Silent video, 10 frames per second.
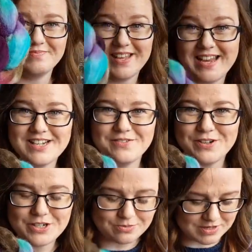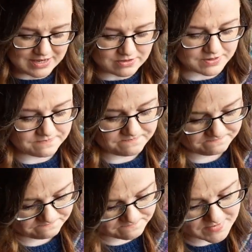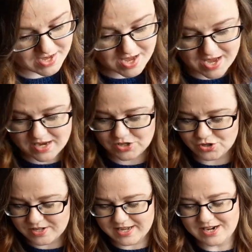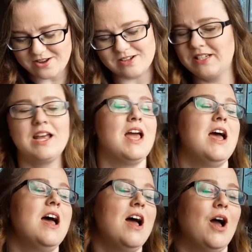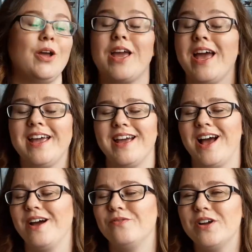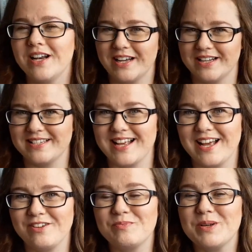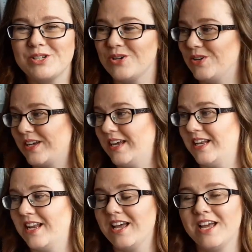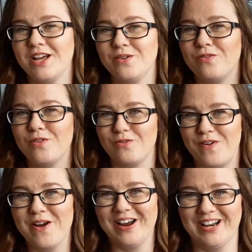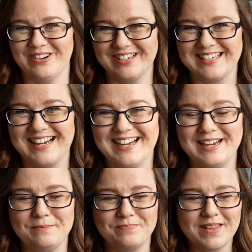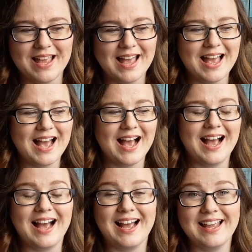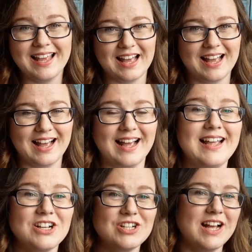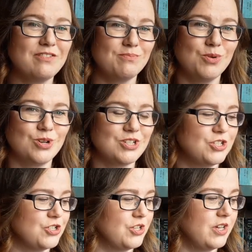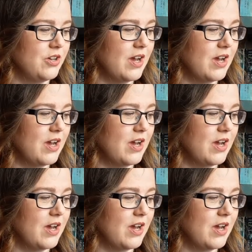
Katie of Hilltop Cloud. I enjoy that a lot. Okay, I realise I have been talking for a very long time. I actually have more to show you.